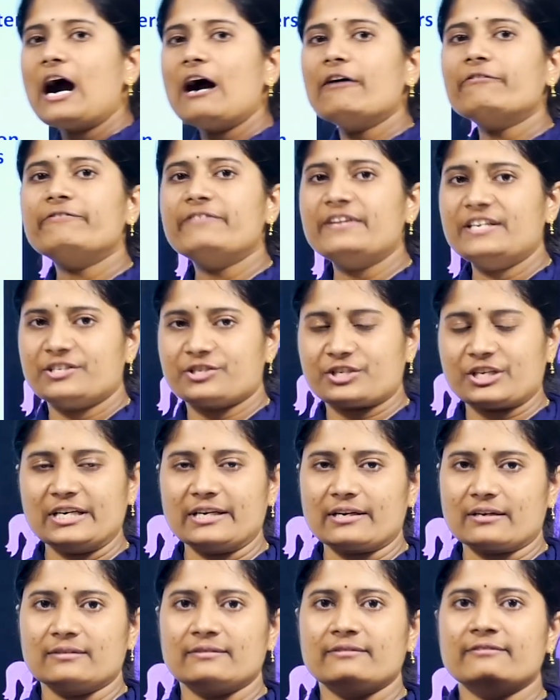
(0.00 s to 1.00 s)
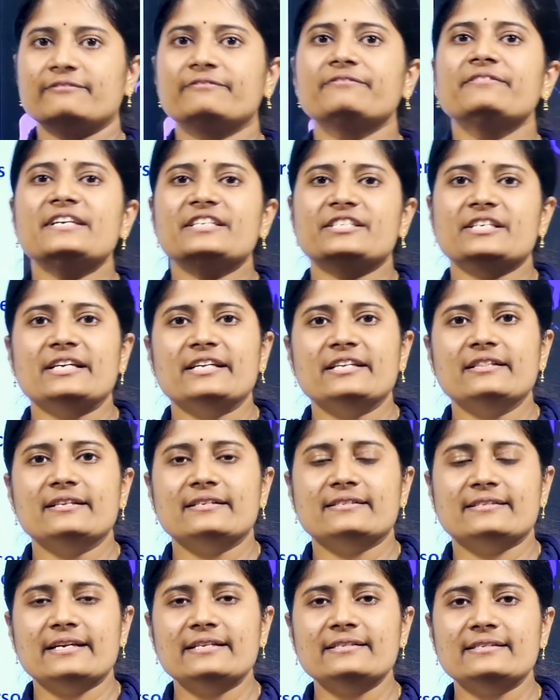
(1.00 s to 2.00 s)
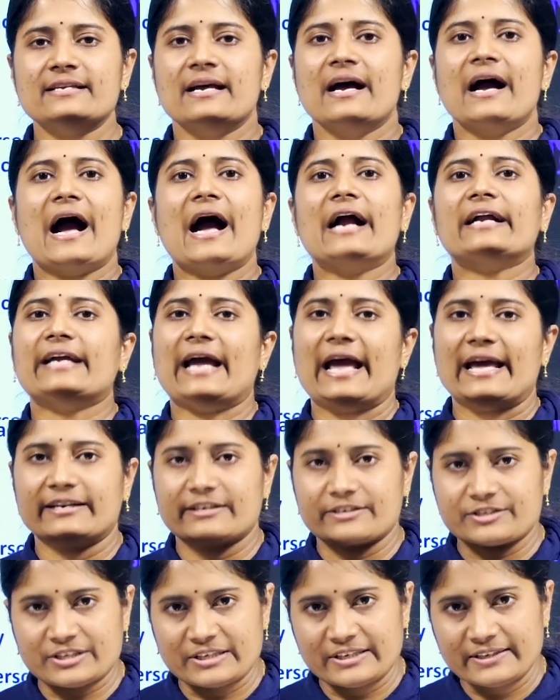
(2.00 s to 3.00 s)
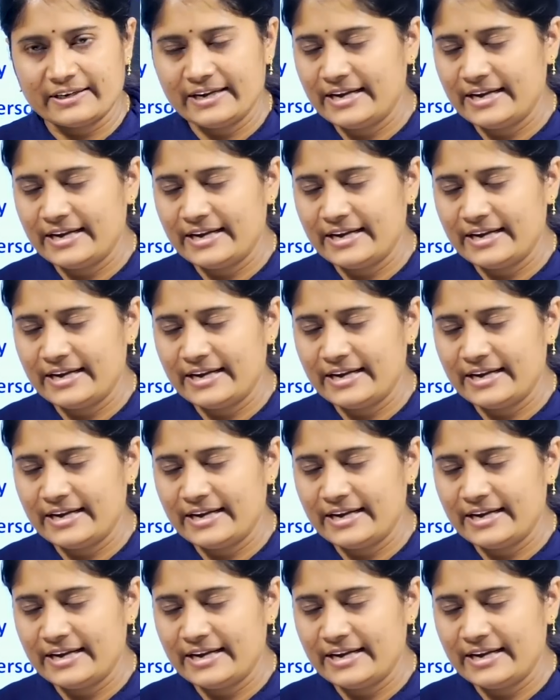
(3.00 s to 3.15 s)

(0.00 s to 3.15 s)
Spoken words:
a feature. Feature in the sense a character